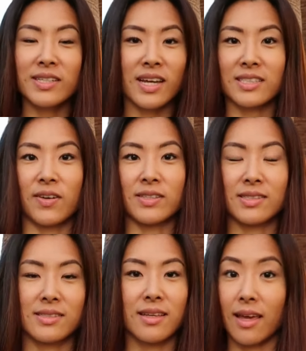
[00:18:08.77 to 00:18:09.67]
index
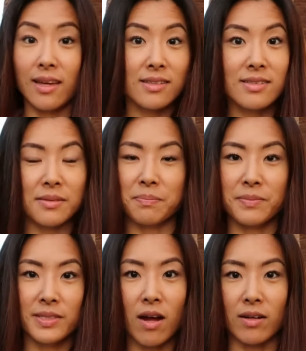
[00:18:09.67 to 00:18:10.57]
funds and
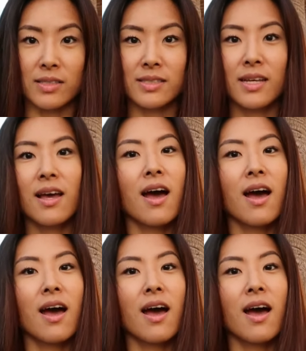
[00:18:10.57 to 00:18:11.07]
stocks.